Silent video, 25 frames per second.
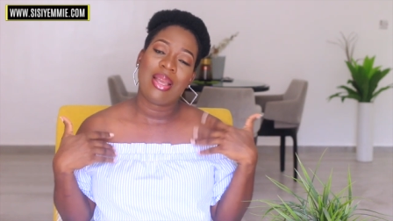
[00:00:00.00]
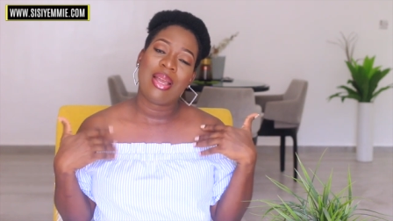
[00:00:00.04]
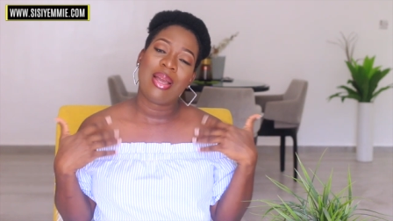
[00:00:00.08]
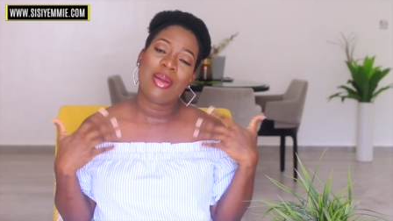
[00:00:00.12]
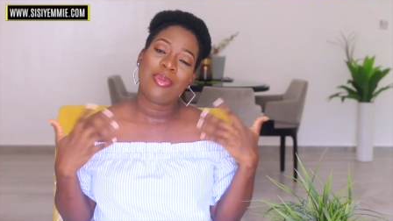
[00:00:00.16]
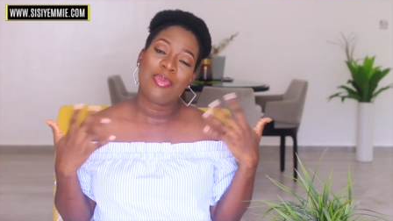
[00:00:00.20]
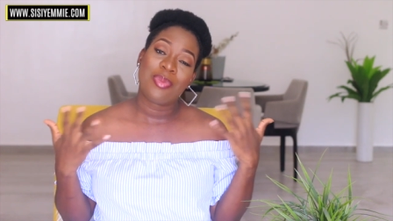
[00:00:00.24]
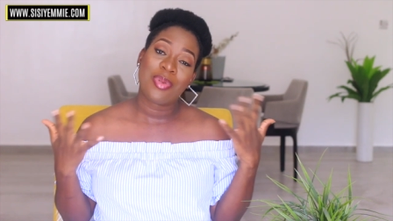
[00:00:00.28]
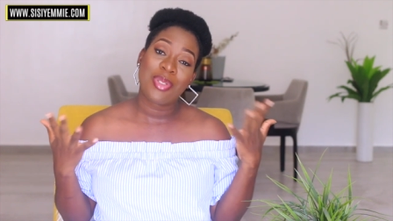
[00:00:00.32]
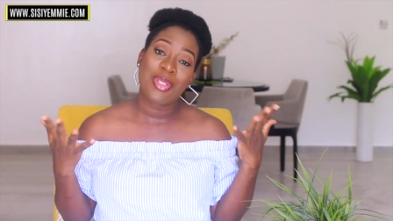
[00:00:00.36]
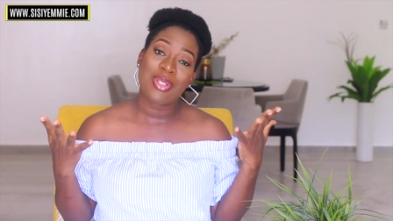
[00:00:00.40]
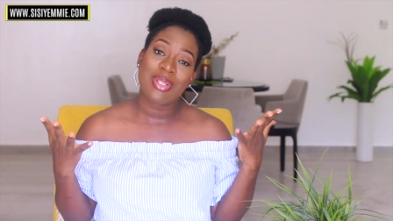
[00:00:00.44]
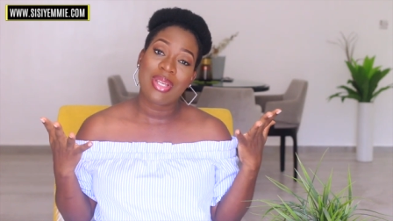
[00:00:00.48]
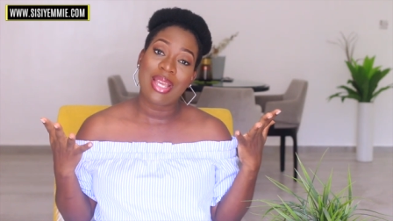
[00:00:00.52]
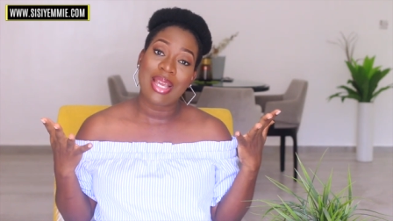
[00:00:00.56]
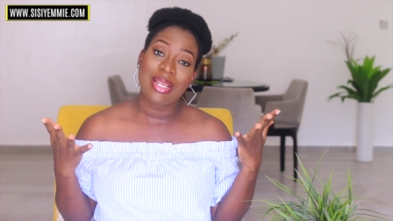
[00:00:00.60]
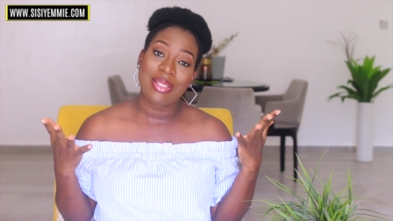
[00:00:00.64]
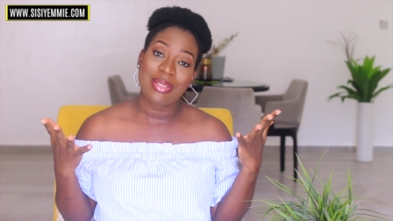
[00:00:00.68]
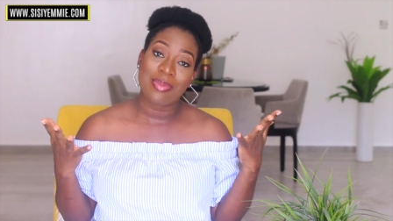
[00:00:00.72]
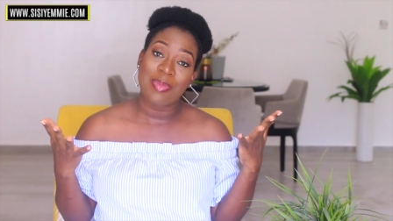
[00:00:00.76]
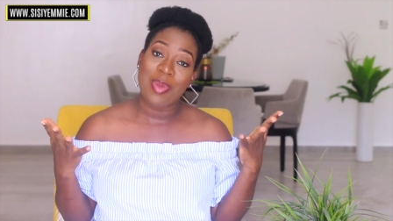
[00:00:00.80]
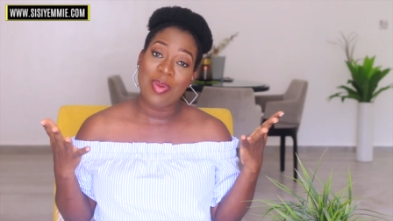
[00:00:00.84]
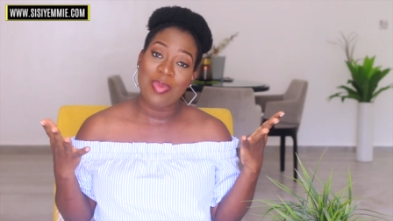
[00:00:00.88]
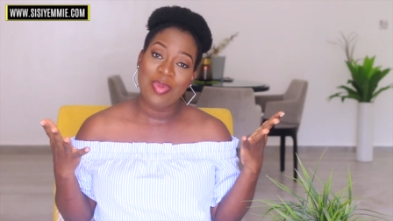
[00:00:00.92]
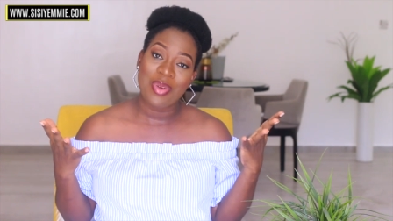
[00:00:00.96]
I put you
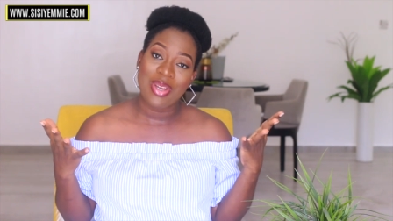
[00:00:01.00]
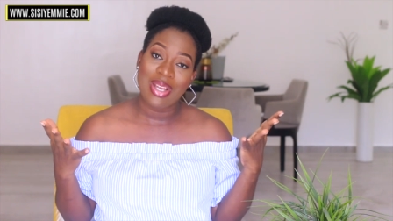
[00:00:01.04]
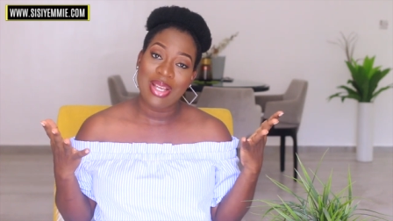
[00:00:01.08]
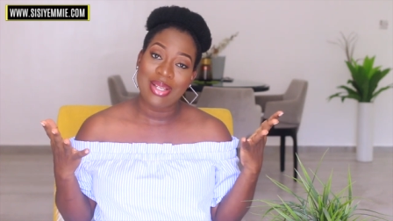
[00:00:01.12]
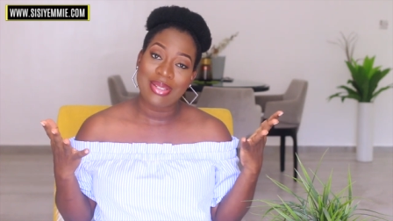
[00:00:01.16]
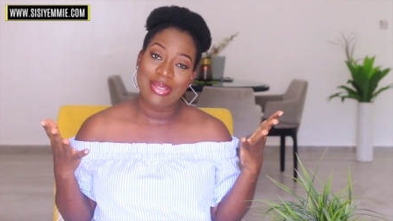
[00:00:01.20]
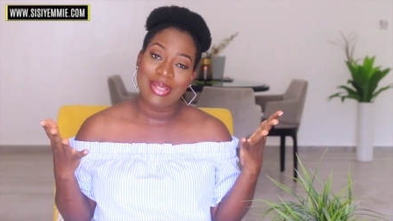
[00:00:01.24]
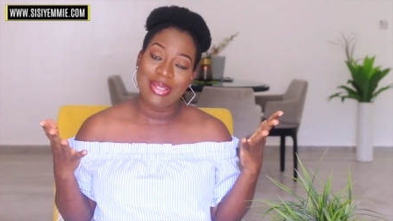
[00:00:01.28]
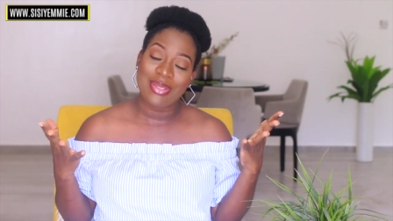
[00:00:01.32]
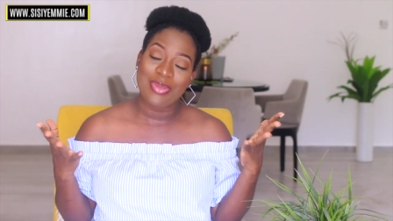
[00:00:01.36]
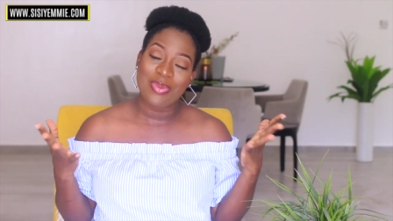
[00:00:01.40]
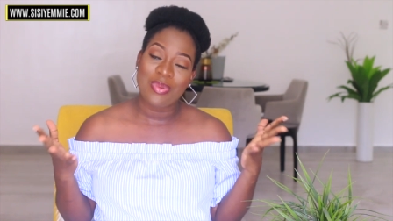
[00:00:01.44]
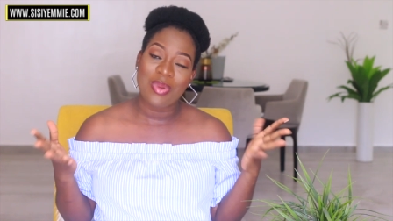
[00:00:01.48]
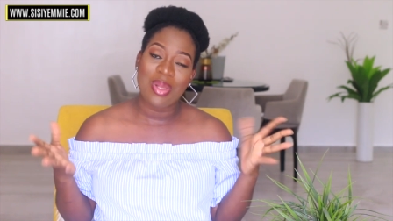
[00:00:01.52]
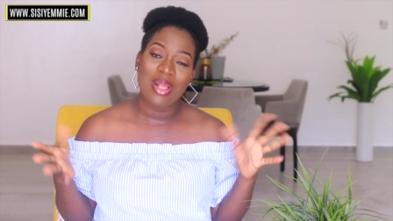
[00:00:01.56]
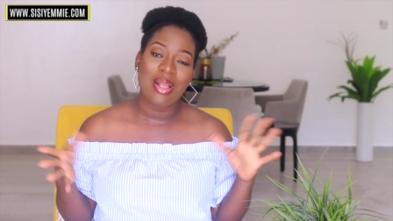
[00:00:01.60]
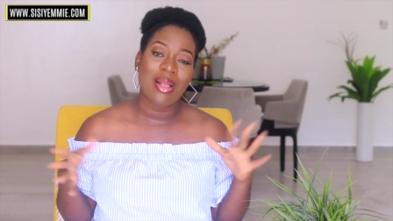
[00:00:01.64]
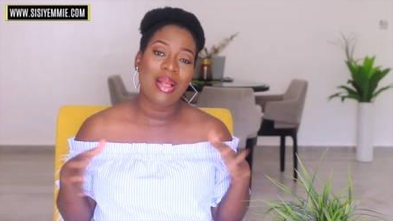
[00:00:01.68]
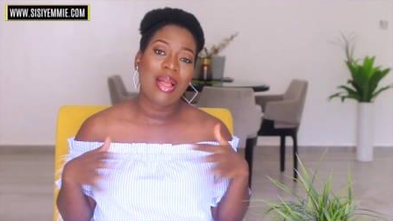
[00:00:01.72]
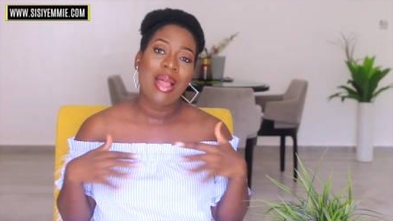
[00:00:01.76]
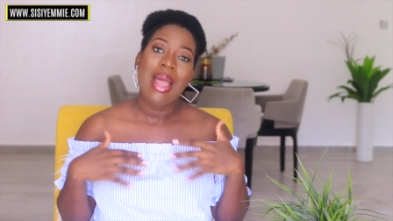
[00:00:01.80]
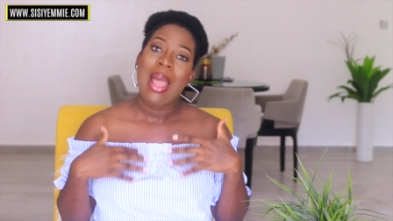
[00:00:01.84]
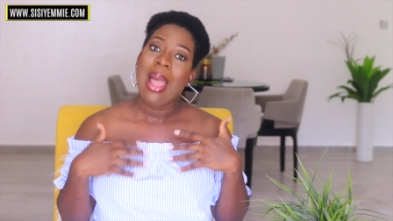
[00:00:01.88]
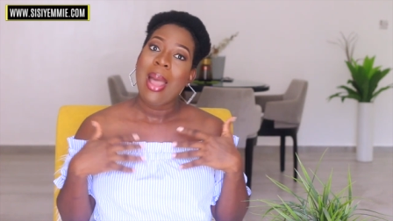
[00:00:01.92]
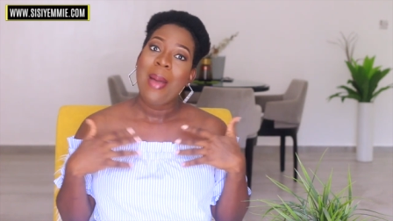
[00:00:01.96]
guys in my prayers as
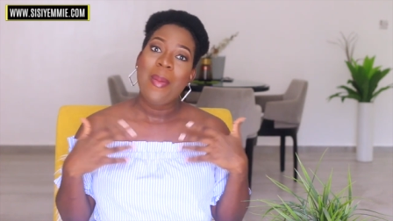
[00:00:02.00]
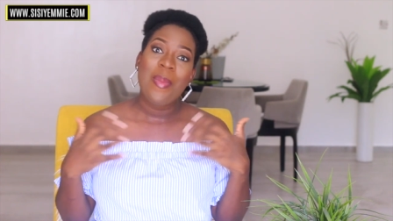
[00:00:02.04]
well.